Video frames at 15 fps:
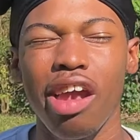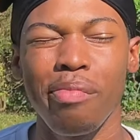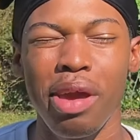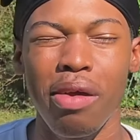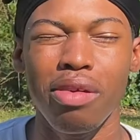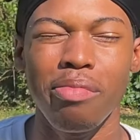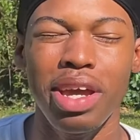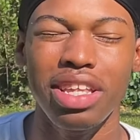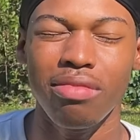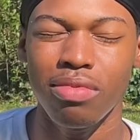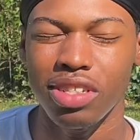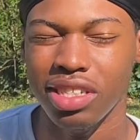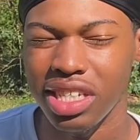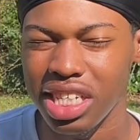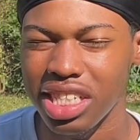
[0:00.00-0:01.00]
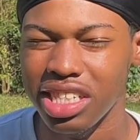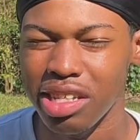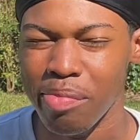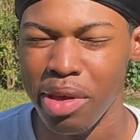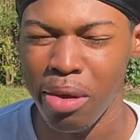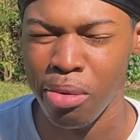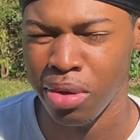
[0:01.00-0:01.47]
be able to make them decisions and
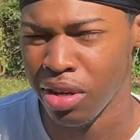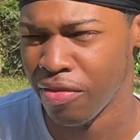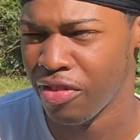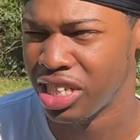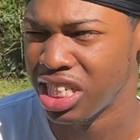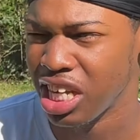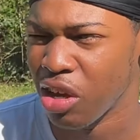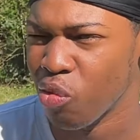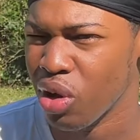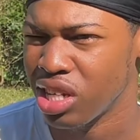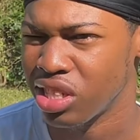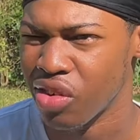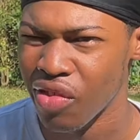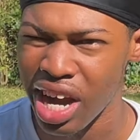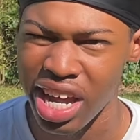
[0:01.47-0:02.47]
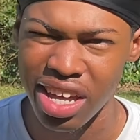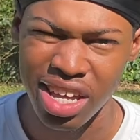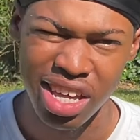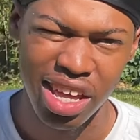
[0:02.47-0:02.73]
be able to differentiate what is the right